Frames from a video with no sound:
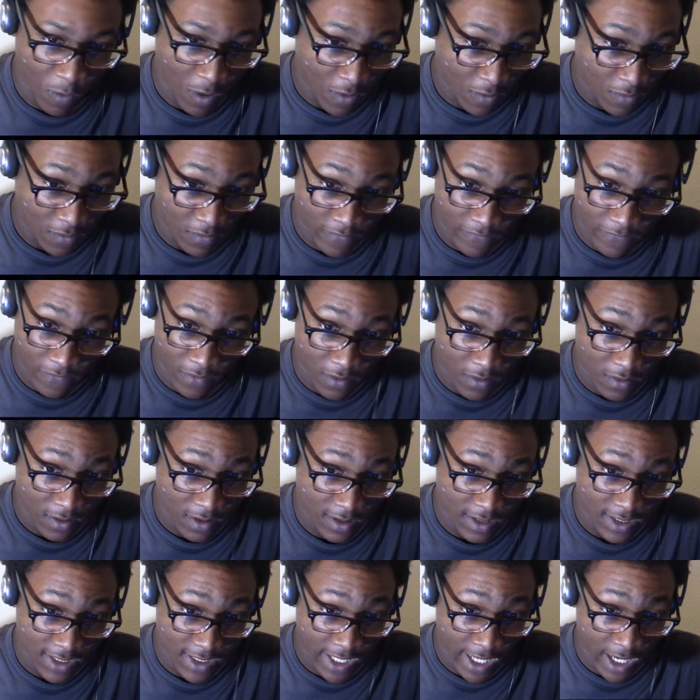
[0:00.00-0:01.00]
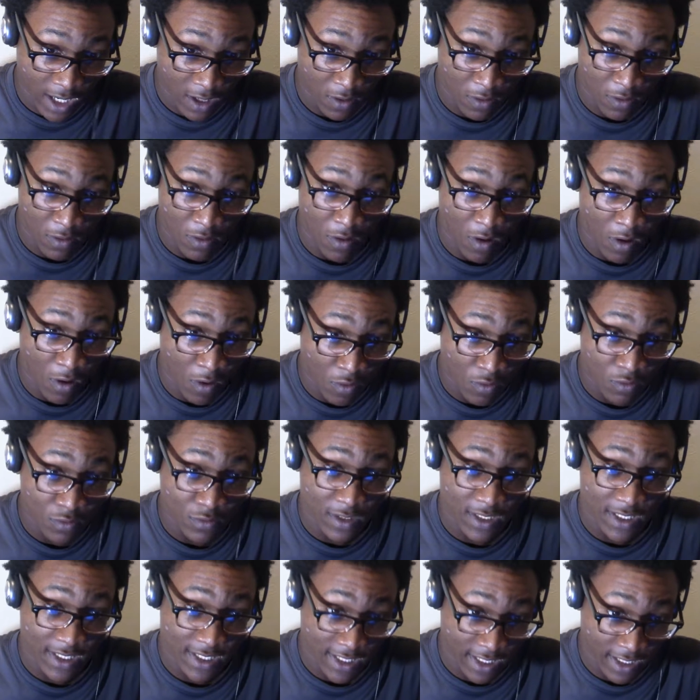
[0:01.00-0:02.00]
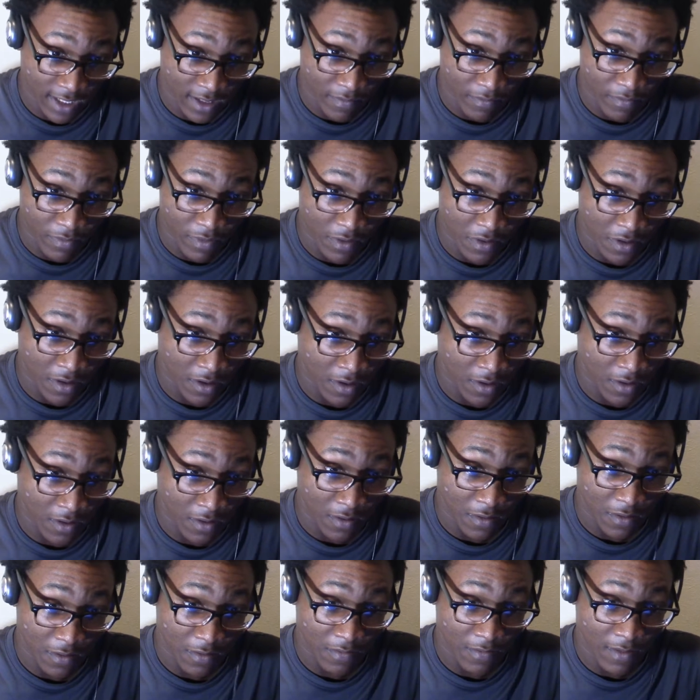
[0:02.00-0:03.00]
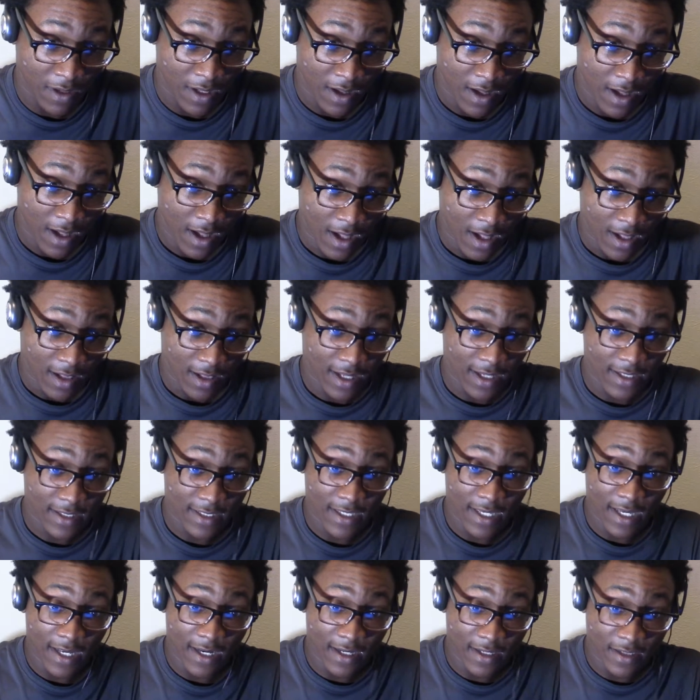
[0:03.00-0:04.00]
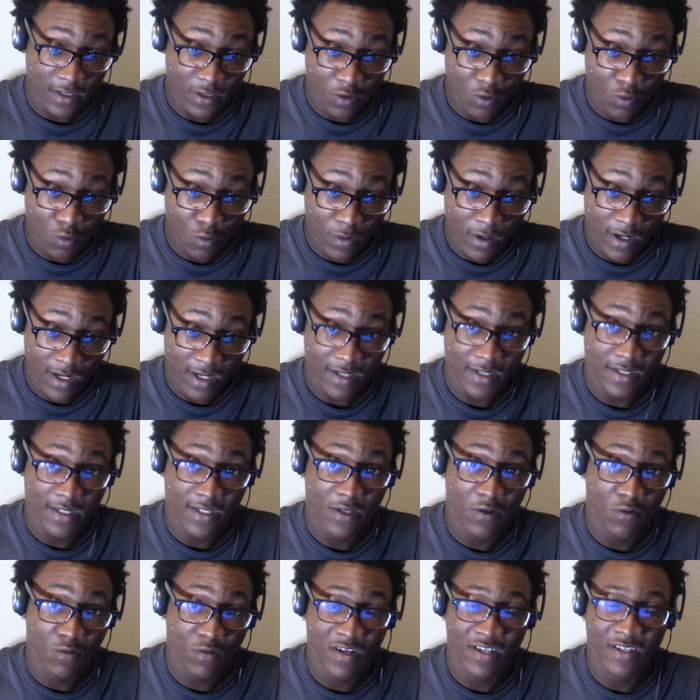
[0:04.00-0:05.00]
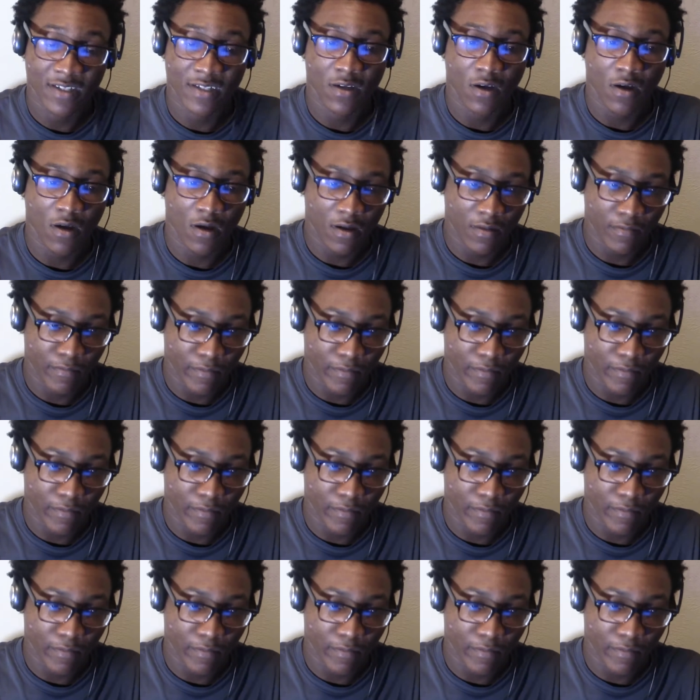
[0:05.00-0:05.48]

work for her to shatter her own shit. But um, let's get into it and see what it's all